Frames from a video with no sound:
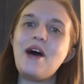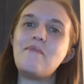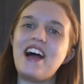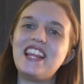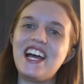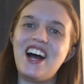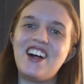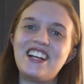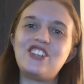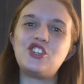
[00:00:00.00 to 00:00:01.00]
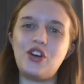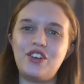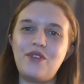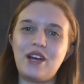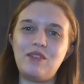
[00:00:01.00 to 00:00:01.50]
my lighthearted
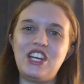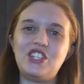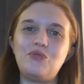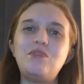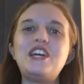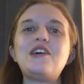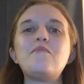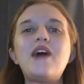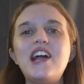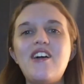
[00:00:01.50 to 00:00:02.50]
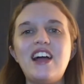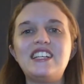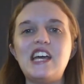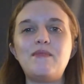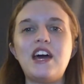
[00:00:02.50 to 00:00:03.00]
shonen recommendation would be My Hero
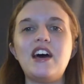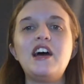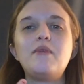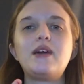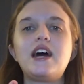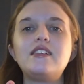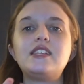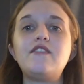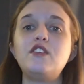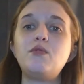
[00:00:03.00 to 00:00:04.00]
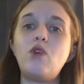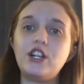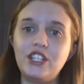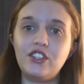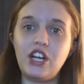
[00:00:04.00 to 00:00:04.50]
Academia, because if you've been
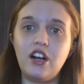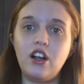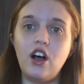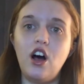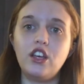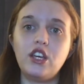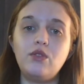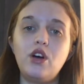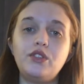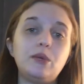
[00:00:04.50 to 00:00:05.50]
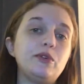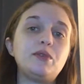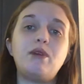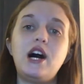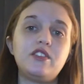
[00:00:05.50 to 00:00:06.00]
watching this channel at all, you know it's almost
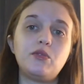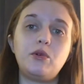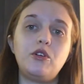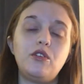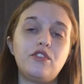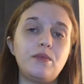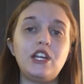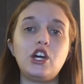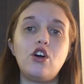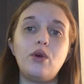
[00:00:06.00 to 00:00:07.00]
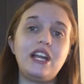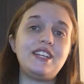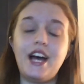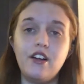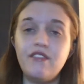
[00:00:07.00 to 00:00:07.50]
impossible for me to go an
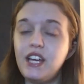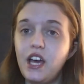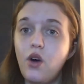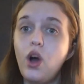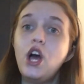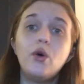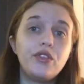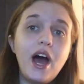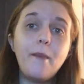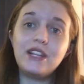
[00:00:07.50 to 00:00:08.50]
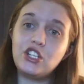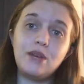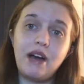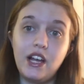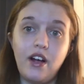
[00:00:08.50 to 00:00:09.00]
entire video without
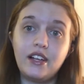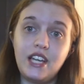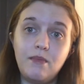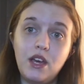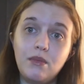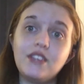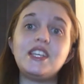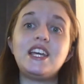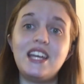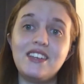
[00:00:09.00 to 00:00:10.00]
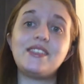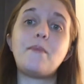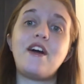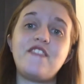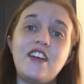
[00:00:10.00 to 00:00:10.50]
mentioning My Hero Academia, because it is
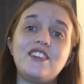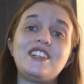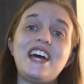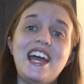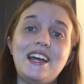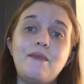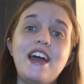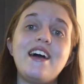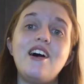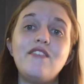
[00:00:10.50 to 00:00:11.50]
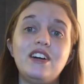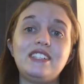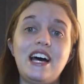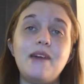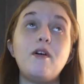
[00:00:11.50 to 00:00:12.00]
my favorite anime of all
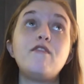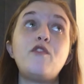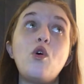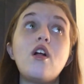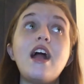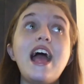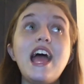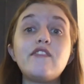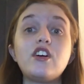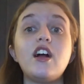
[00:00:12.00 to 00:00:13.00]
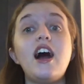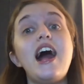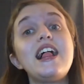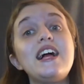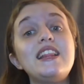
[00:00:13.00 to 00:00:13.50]
time, forever.
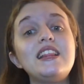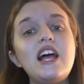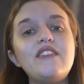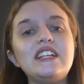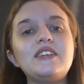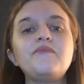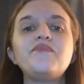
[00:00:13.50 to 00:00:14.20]
I love it.